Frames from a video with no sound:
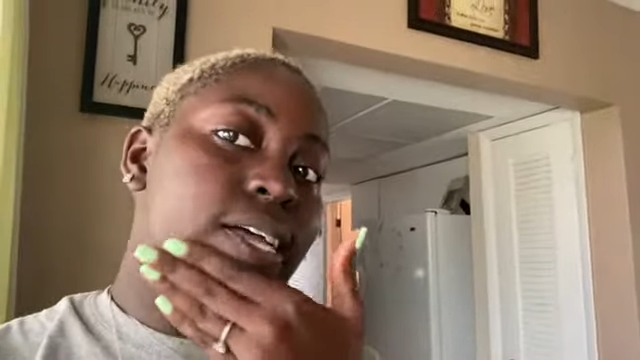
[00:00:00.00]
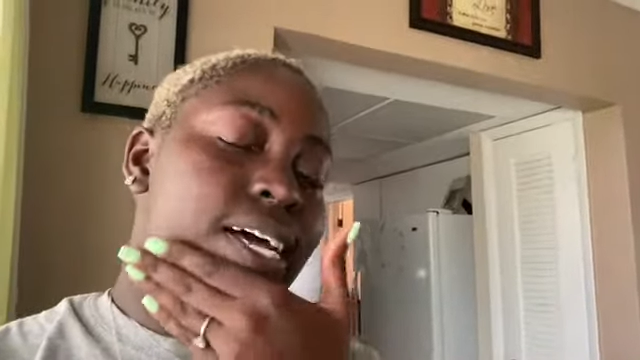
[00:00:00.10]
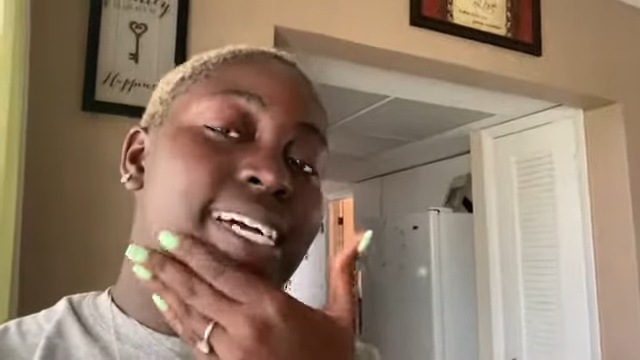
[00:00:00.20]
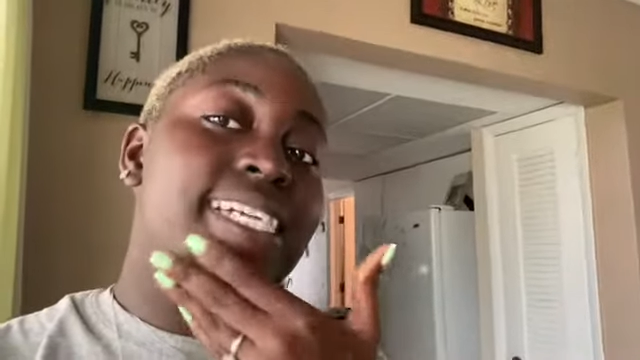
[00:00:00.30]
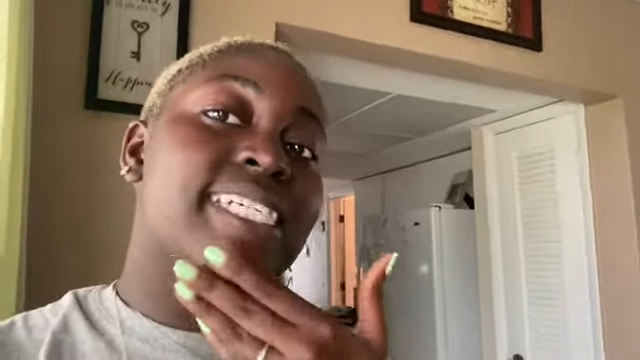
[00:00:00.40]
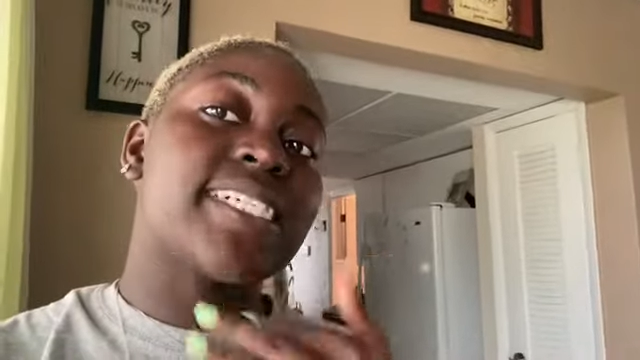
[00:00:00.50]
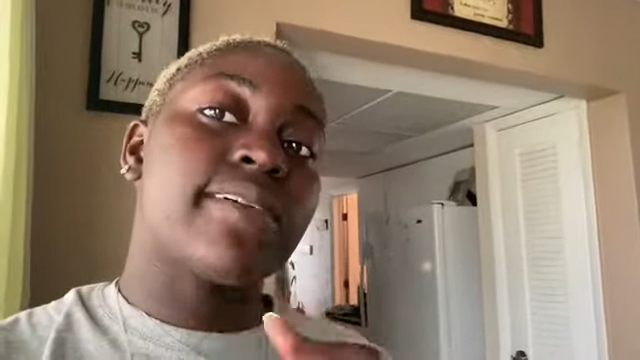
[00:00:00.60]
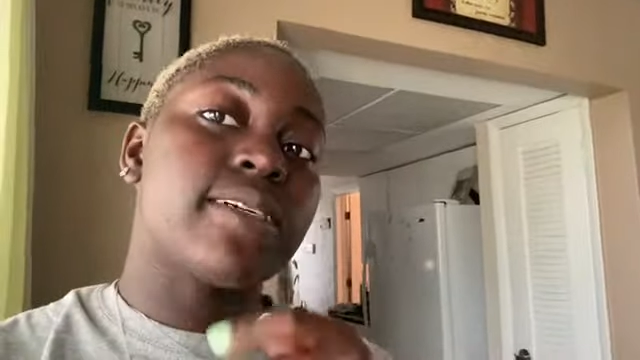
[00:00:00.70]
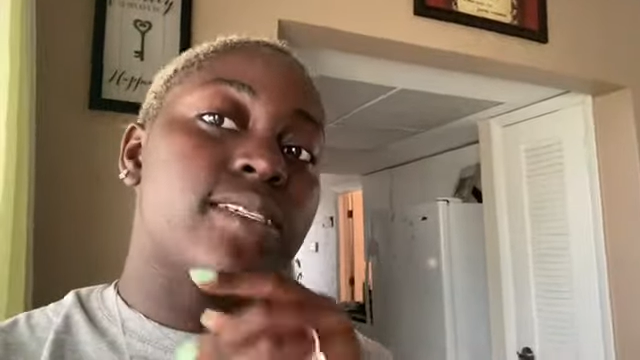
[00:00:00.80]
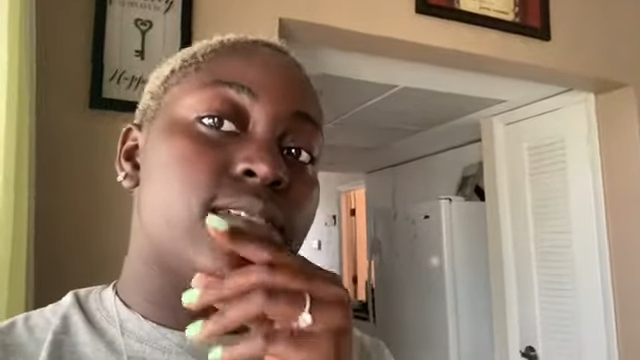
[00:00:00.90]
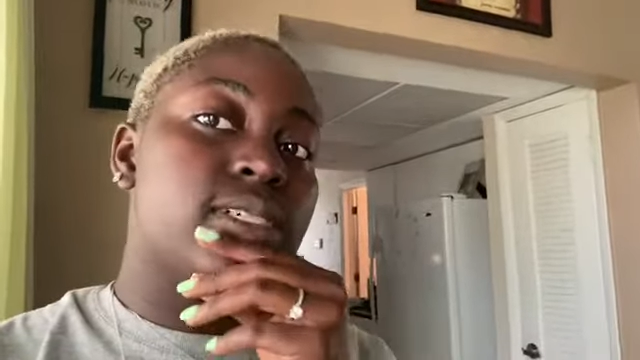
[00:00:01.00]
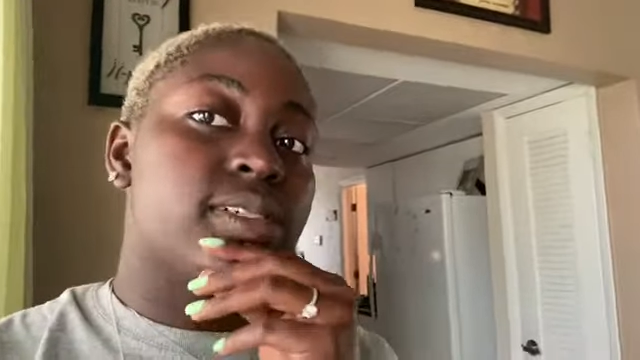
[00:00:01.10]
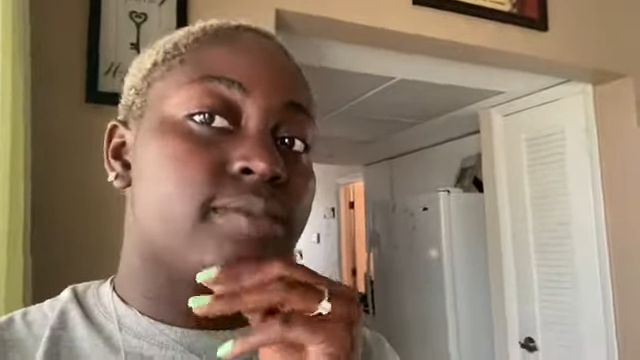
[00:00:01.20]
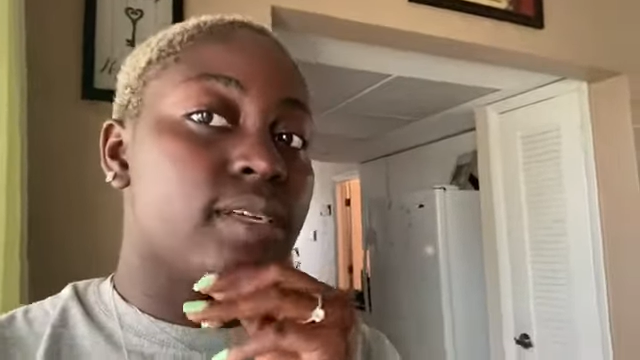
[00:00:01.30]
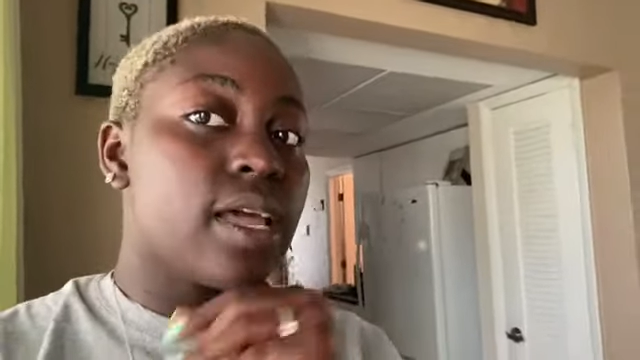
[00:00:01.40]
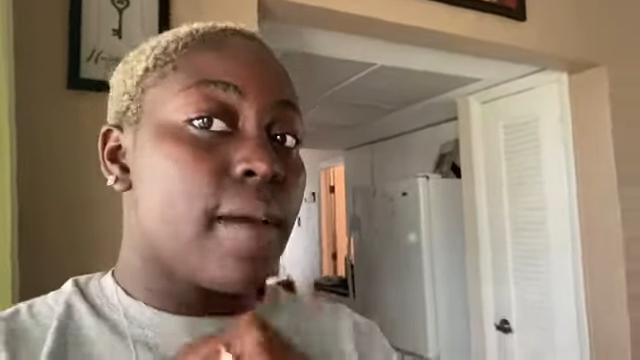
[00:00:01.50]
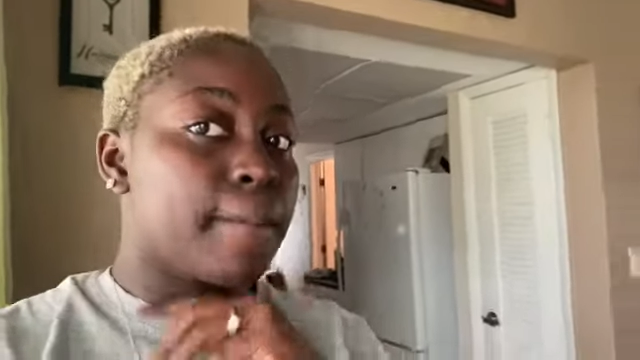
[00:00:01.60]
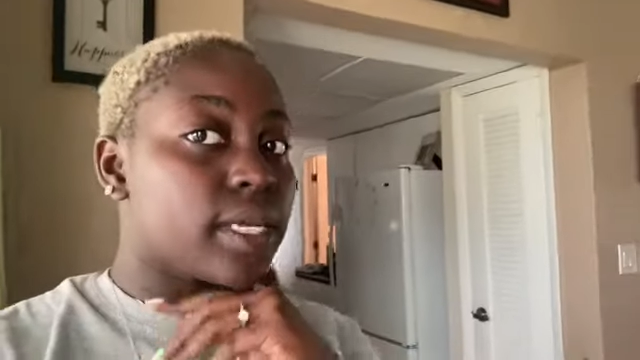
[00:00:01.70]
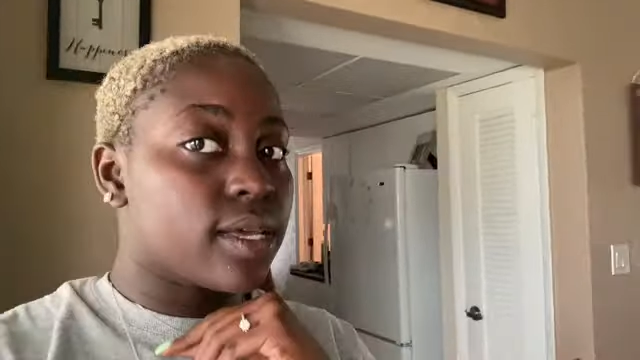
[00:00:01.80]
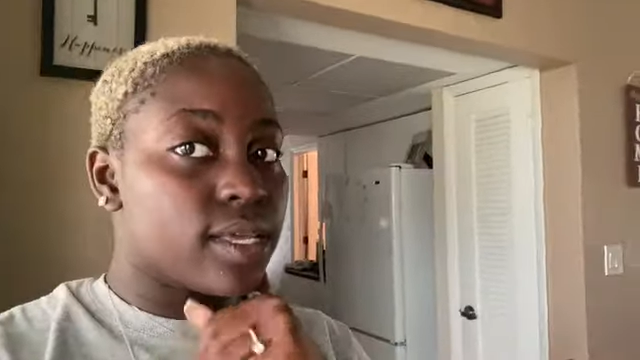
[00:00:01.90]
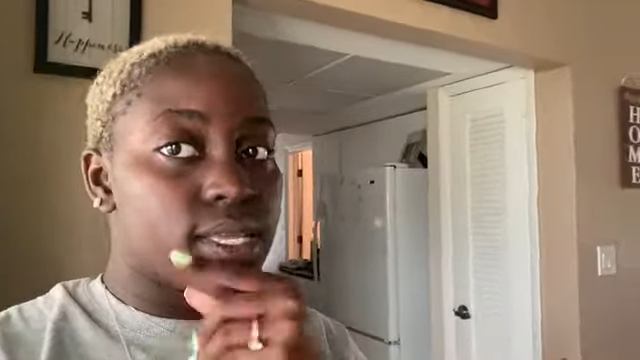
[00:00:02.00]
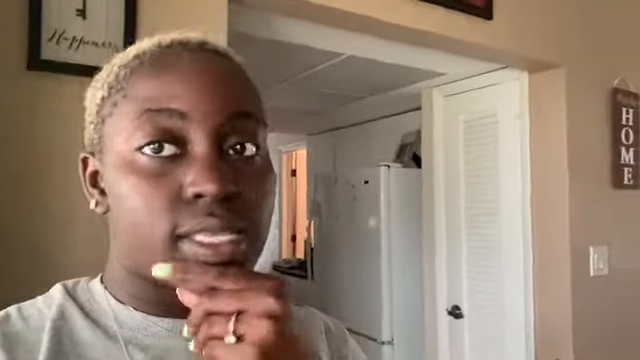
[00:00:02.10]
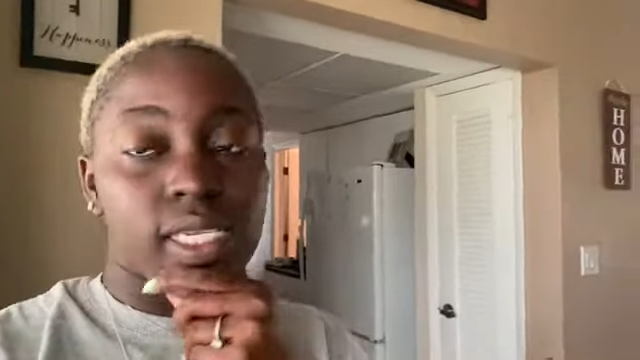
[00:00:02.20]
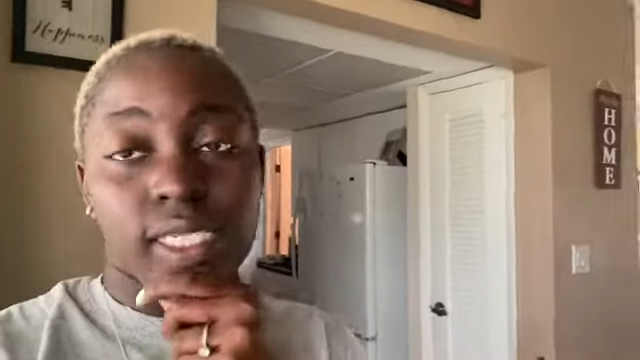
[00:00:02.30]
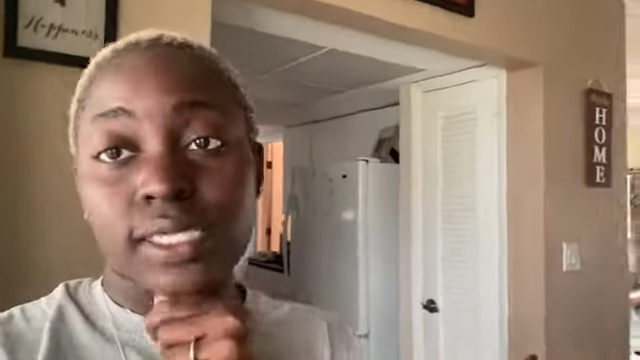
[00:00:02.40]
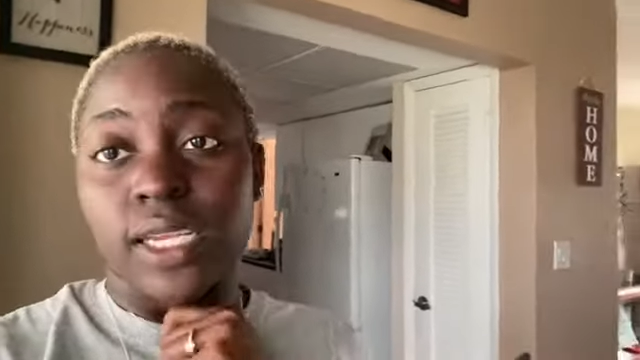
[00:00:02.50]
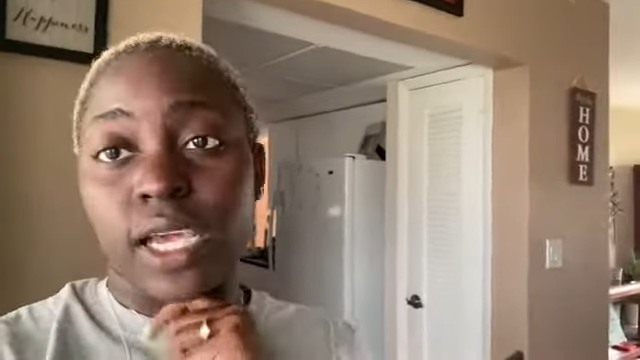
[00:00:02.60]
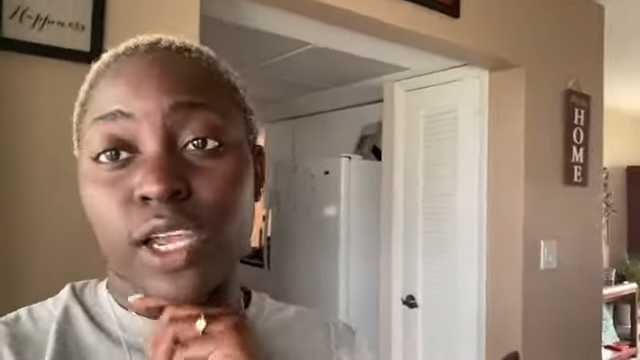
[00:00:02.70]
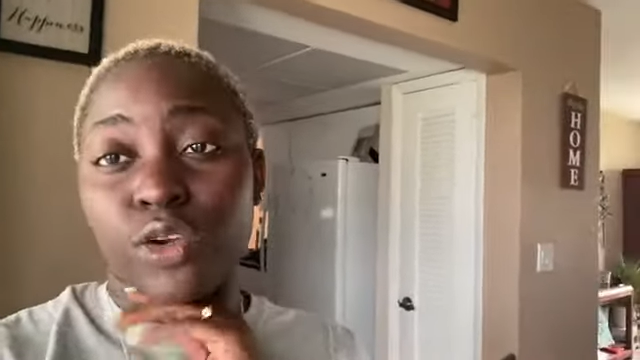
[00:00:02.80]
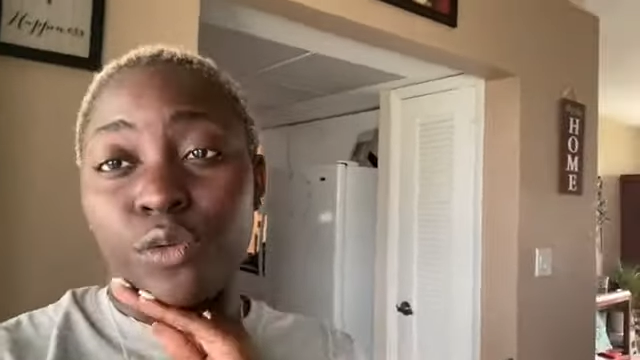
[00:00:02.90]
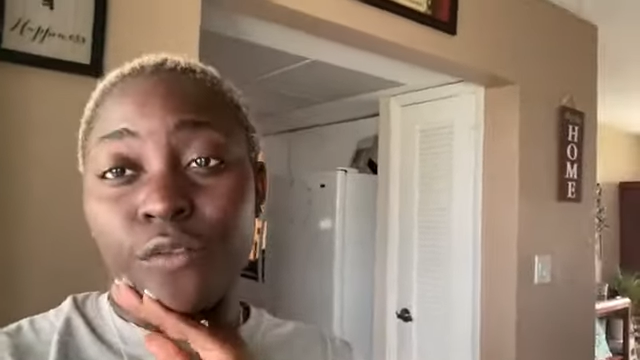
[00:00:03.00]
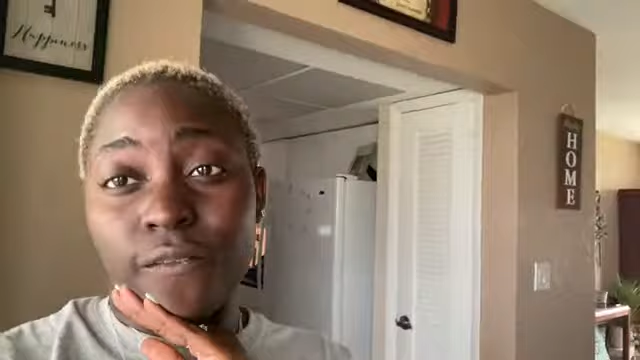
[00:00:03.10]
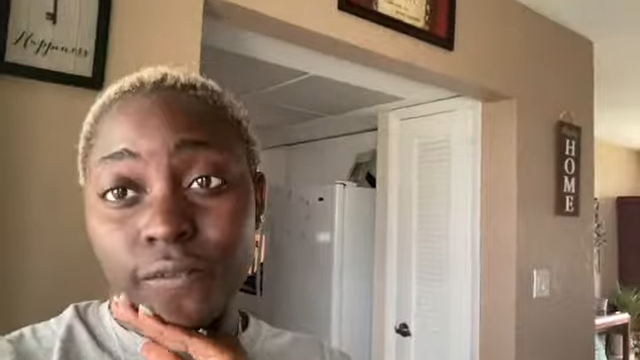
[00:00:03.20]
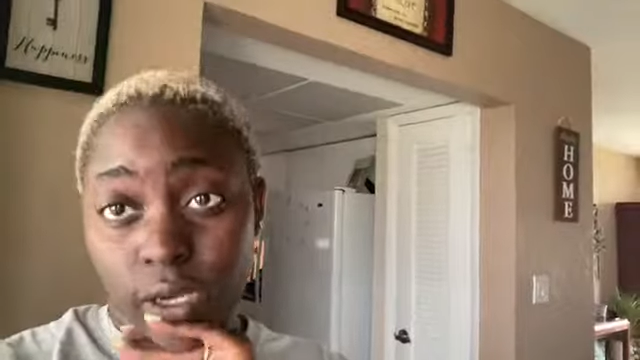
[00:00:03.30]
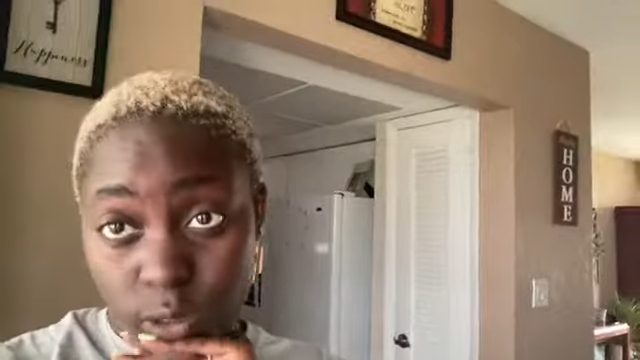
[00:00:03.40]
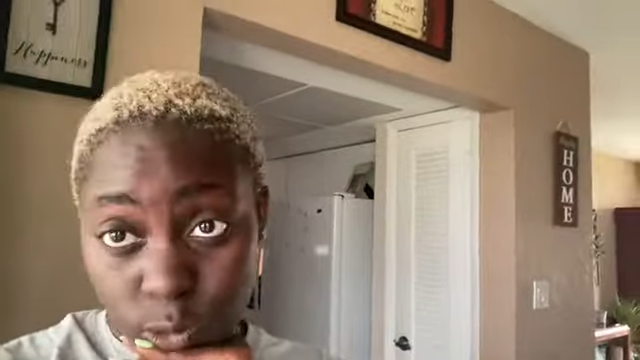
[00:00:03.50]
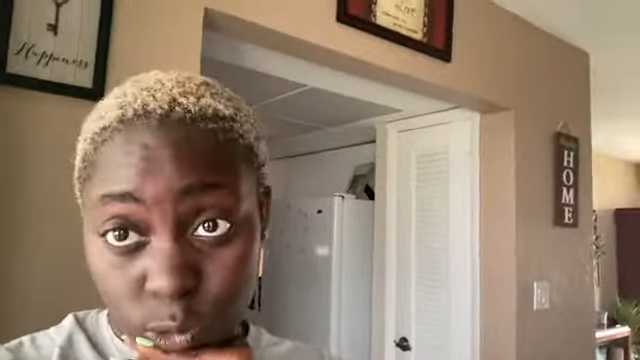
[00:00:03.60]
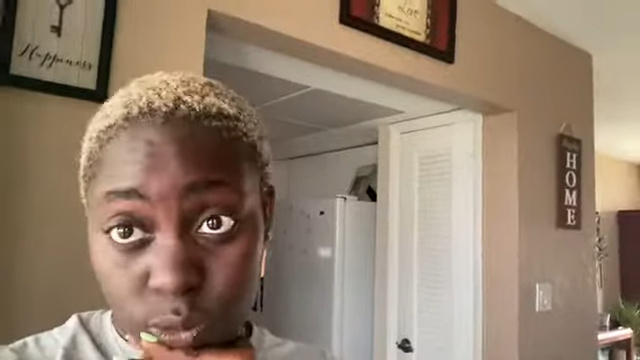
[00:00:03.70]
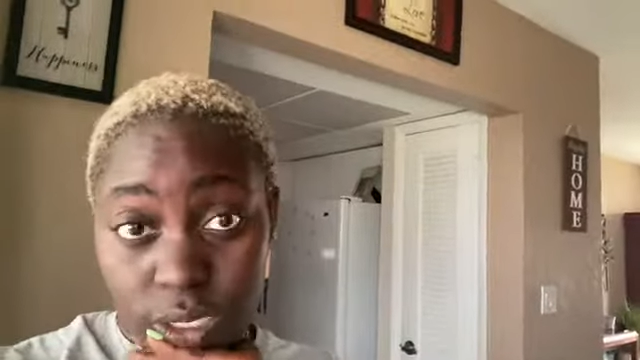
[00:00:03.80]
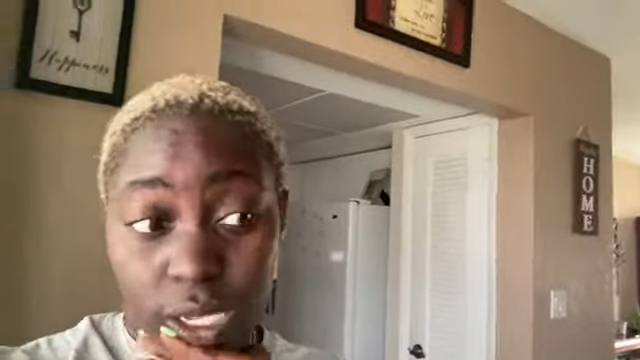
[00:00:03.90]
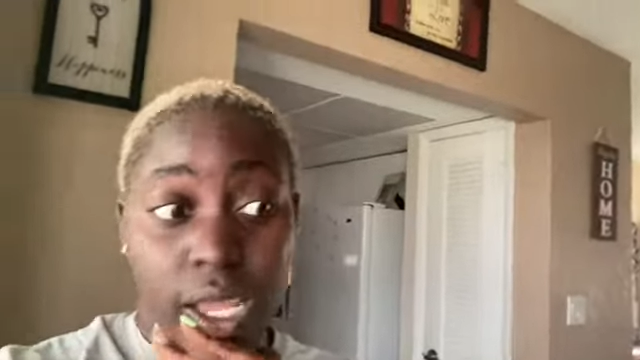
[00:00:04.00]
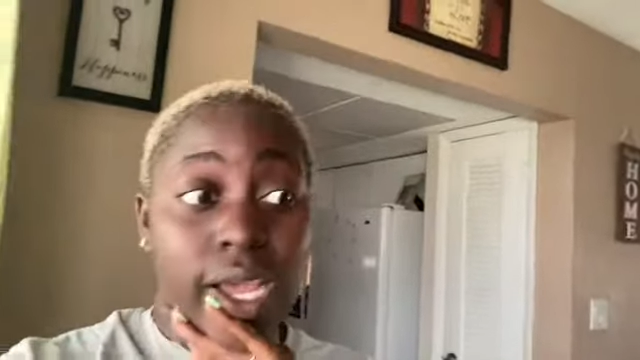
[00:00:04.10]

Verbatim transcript: i got a shower and stuff but yeah ethan is getting a new phone